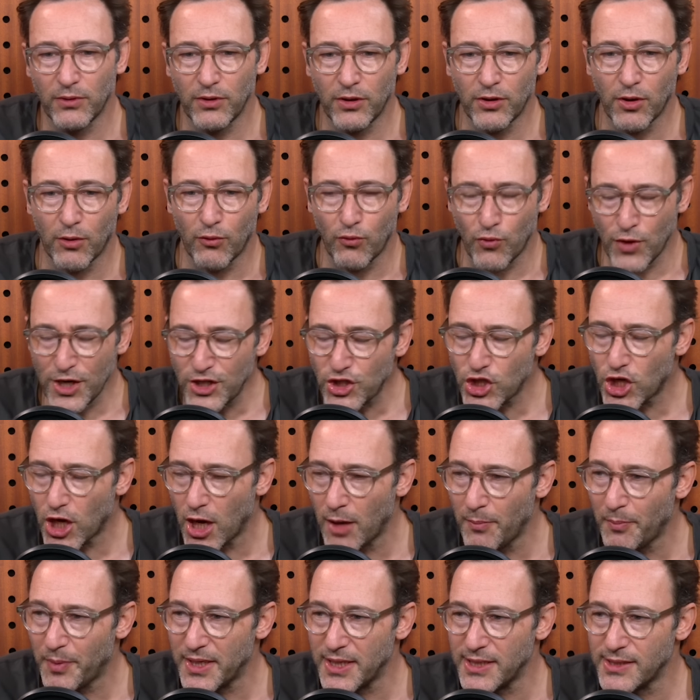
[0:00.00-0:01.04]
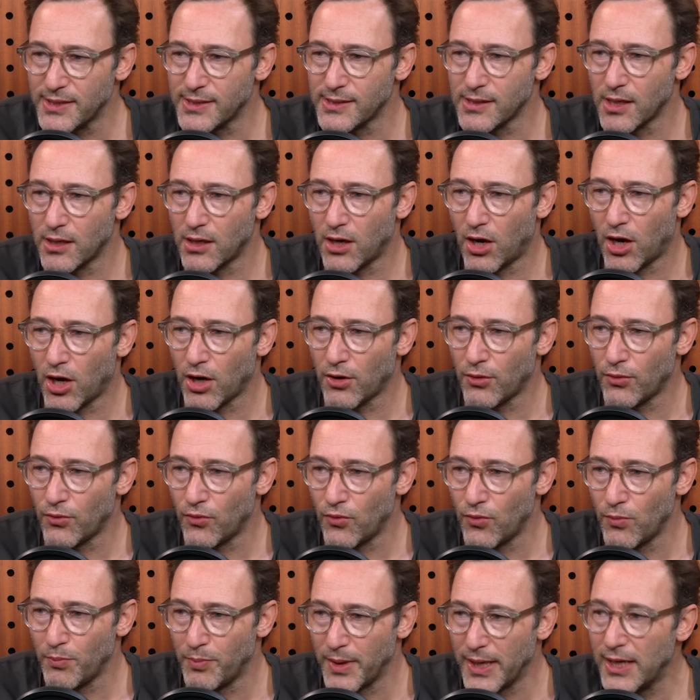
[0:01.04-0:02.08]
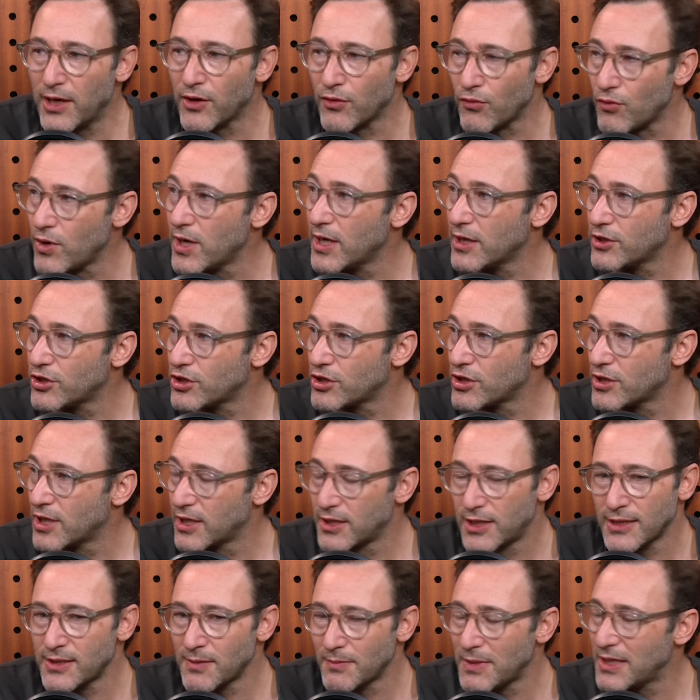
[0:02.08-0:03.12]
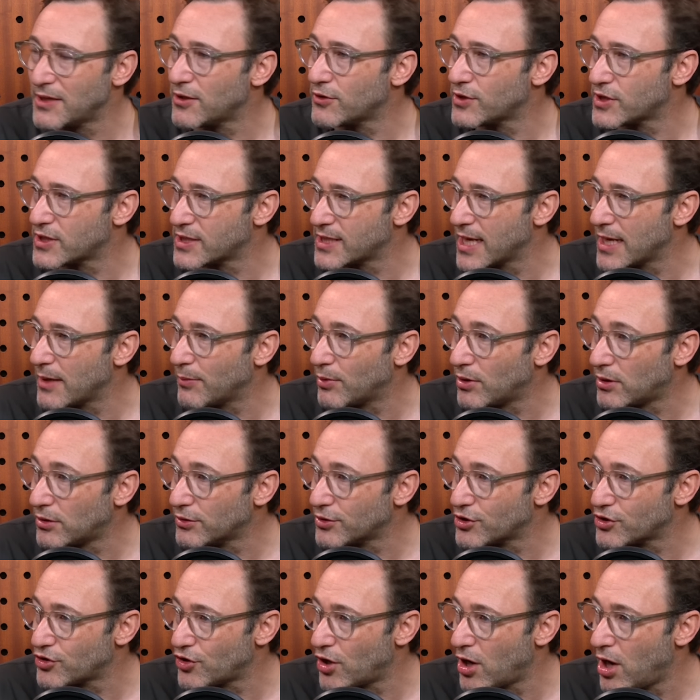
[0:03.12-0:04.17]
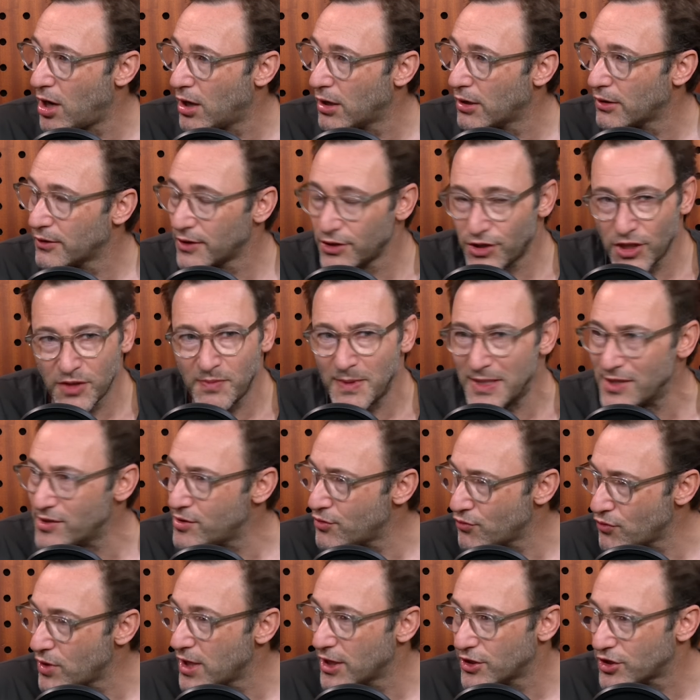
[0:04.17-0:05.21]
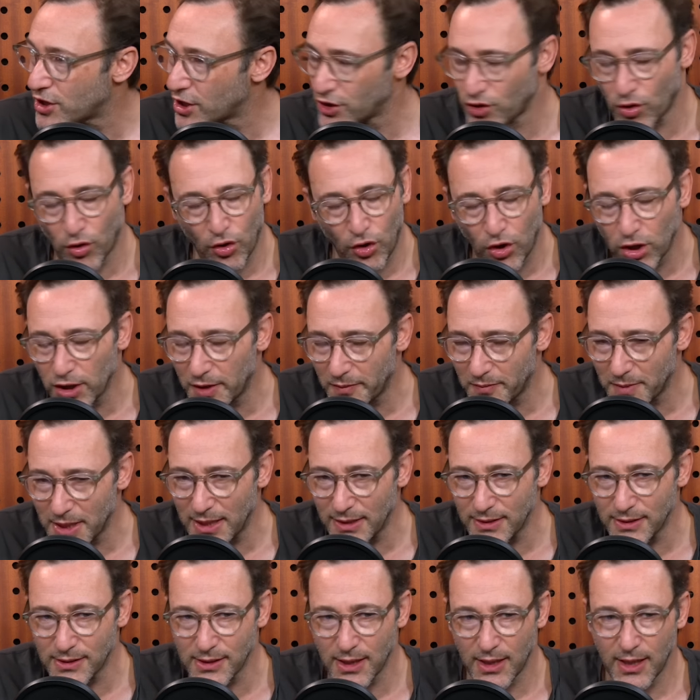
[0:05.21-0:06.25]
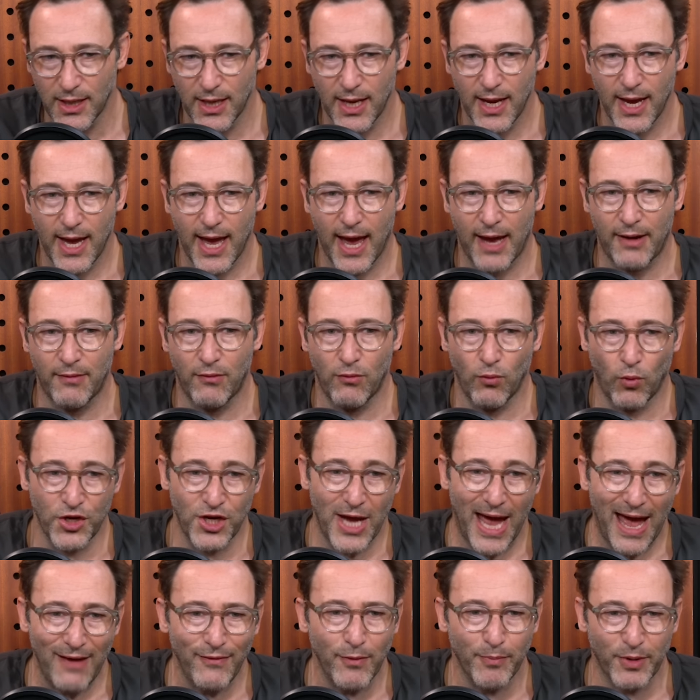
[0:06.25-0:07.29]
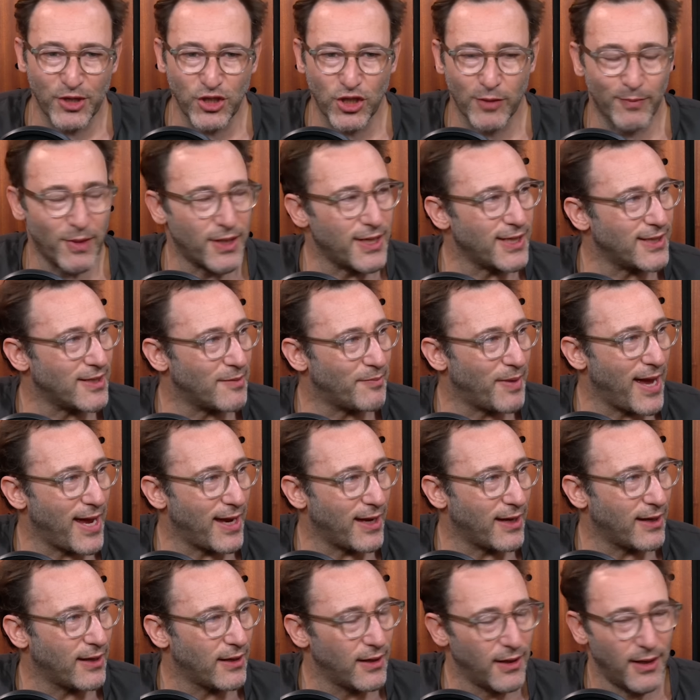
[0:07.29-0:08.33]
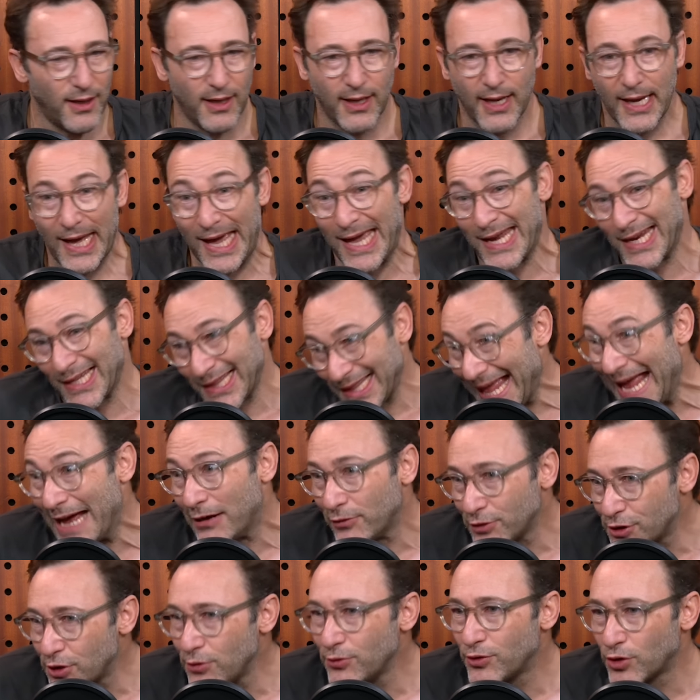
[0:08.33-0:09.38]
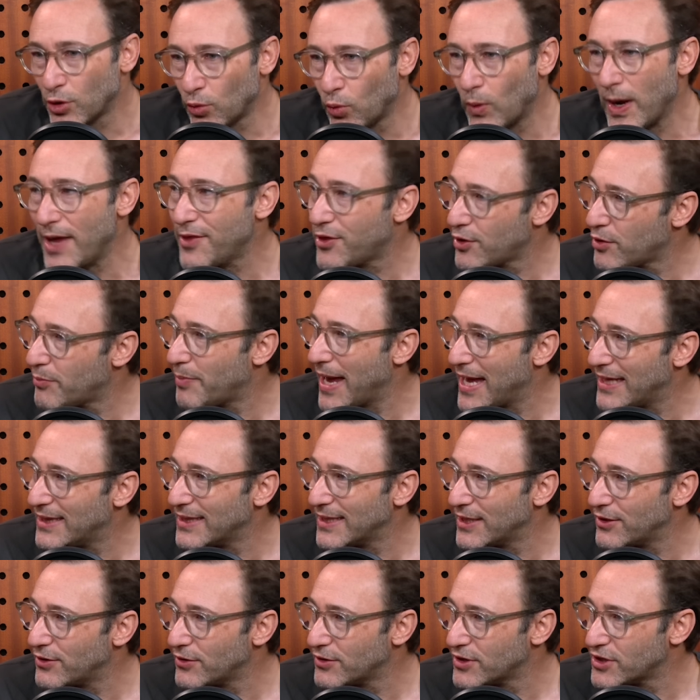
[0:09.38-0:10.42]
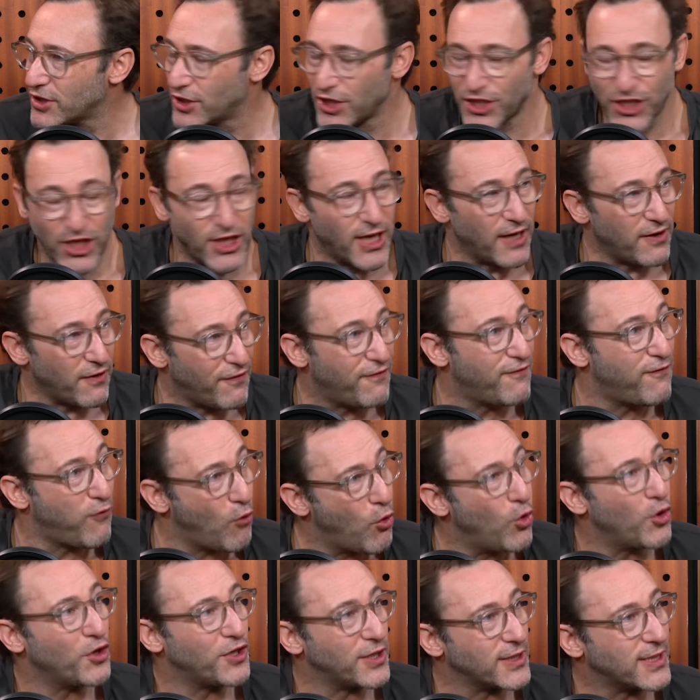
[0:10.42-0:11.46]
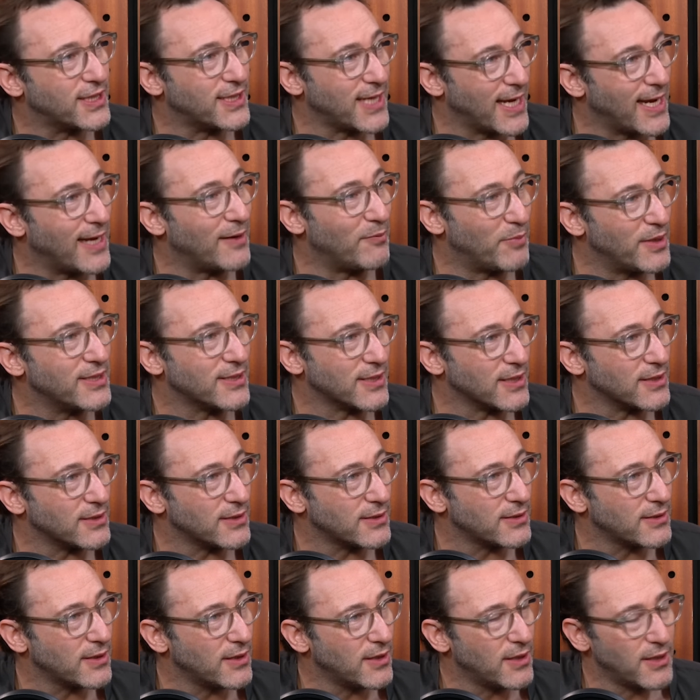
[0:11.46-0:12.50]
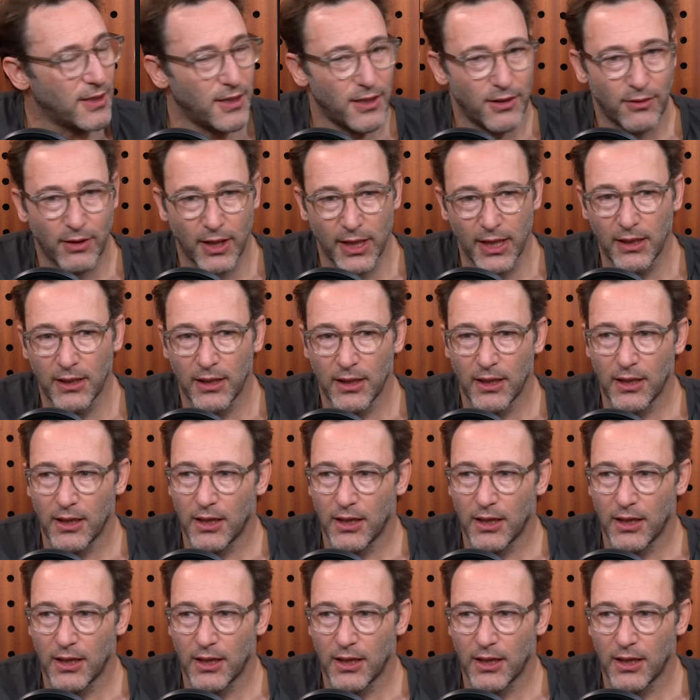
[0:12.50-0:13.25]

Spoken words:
rich companies are big and rich. That doesn't mean they're stable or strong. It just means they're rich. That's all it means. And when you have a bunch of money in the bank, it allows you to weather bad leaders because you can afford to stay in business, right?